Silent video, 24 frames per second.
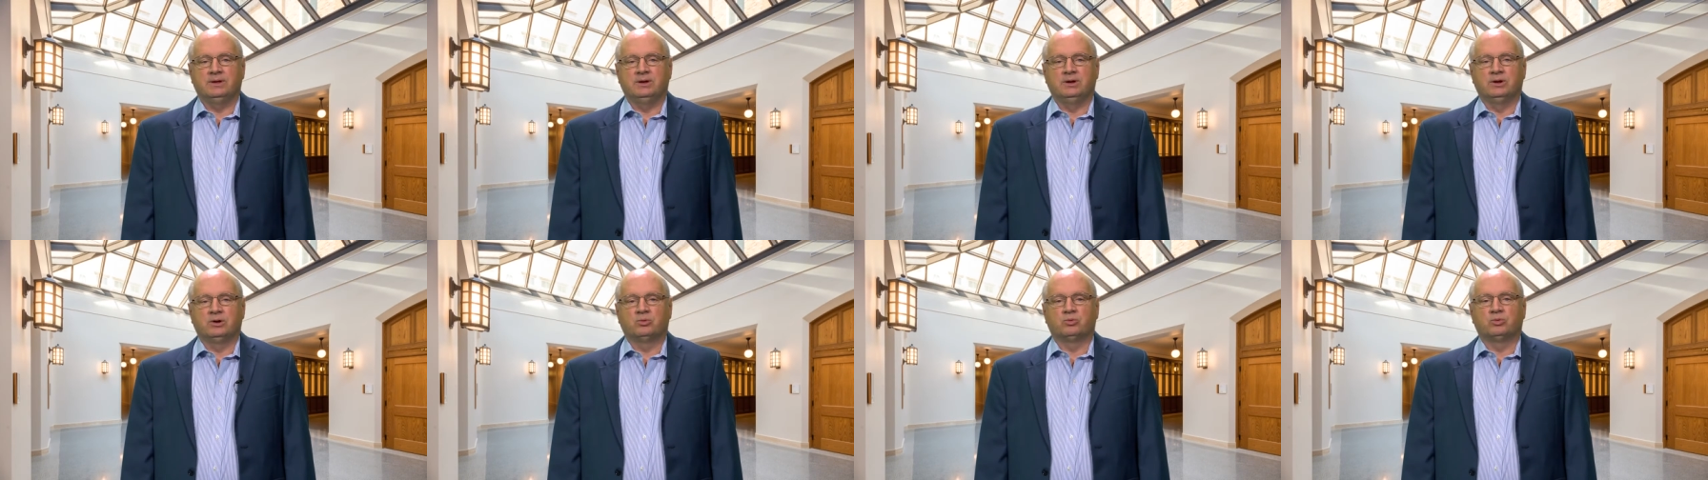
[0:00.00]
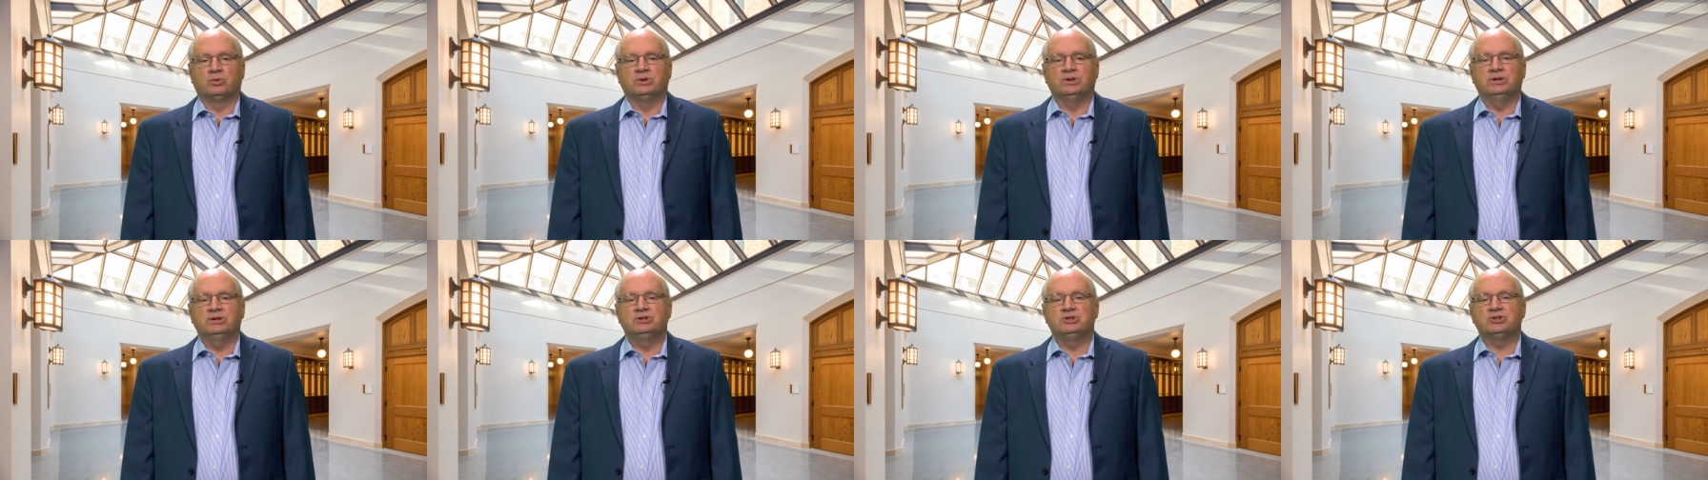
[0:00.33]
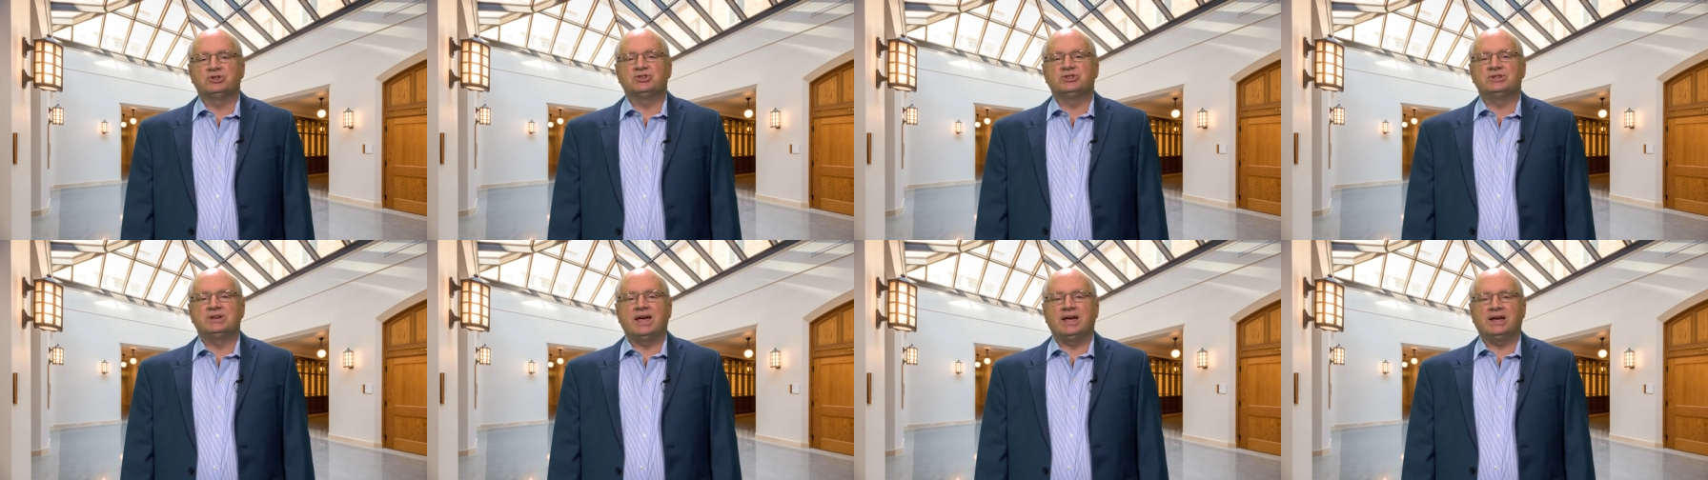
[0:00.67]

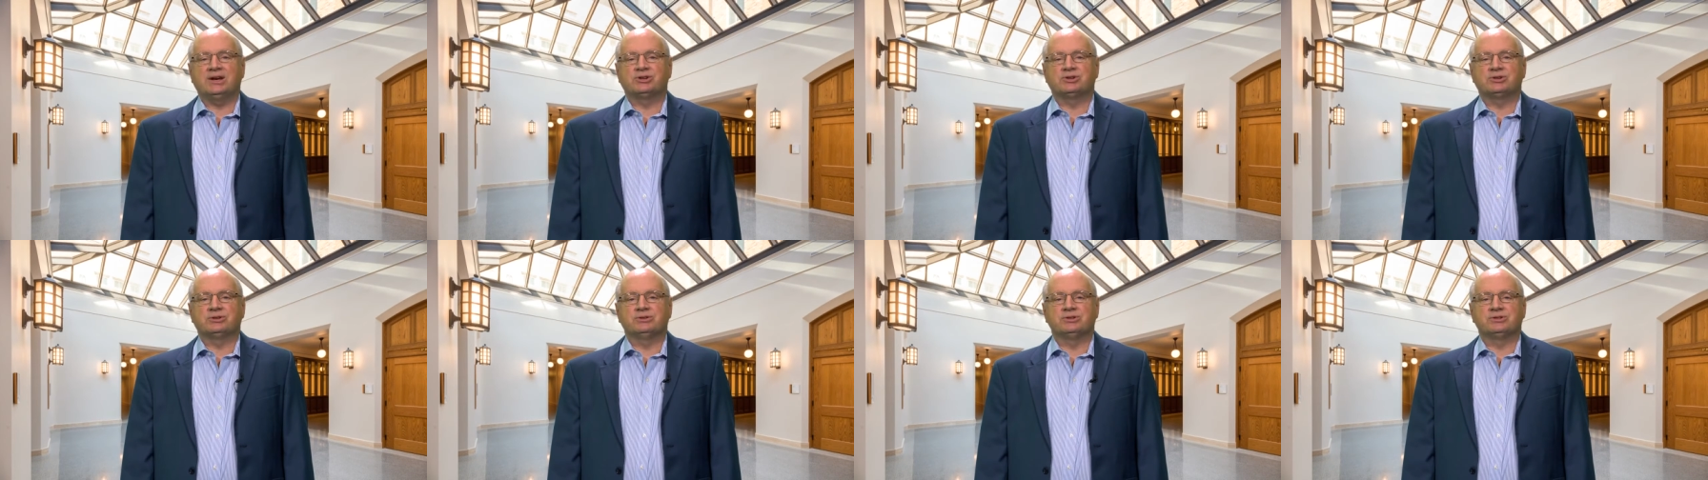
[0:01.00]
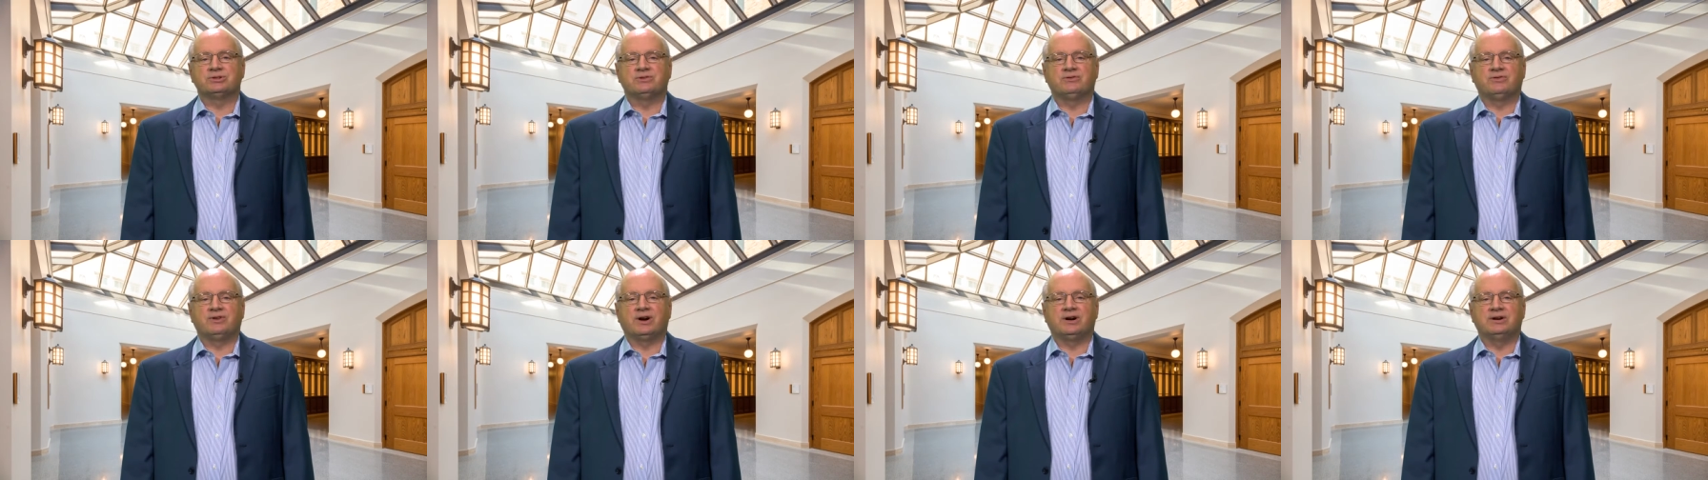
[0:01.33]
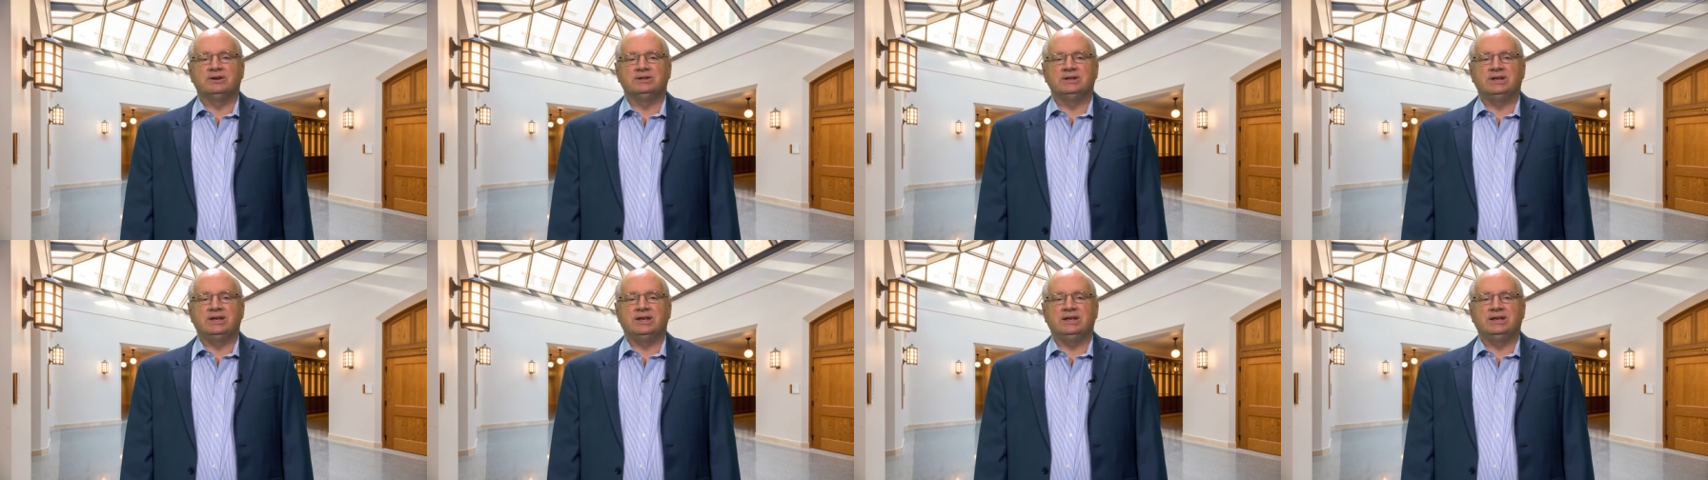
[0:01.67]
Religious nationalists of our
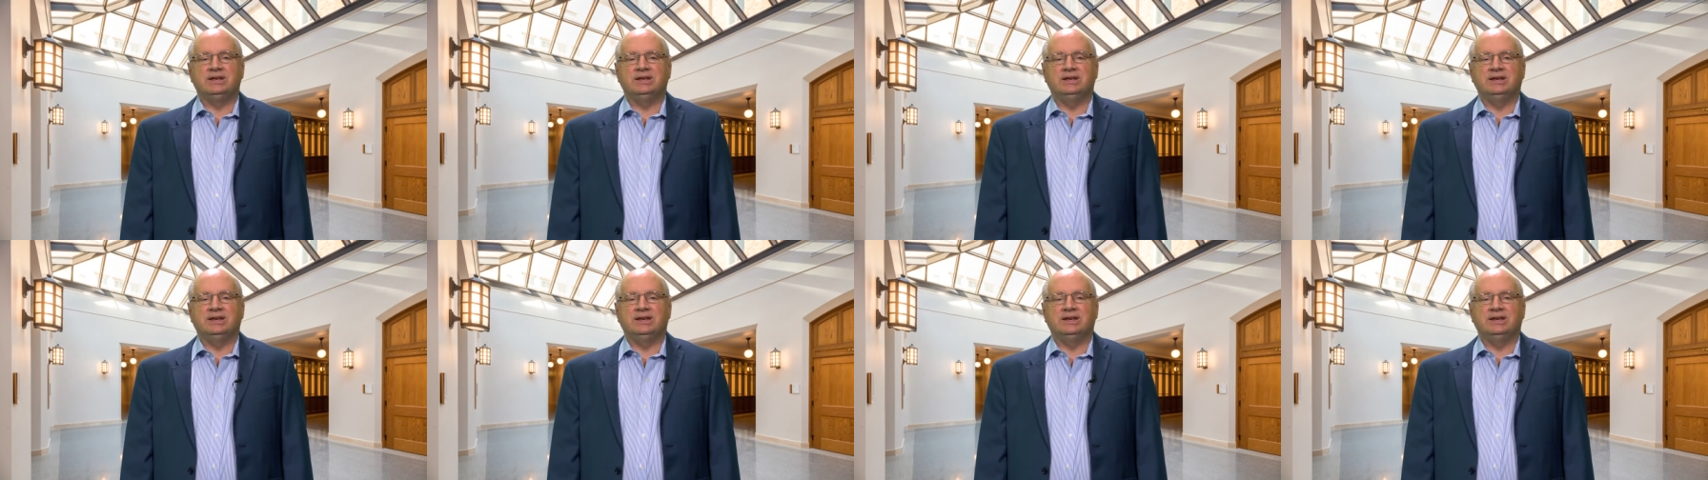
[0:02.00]
day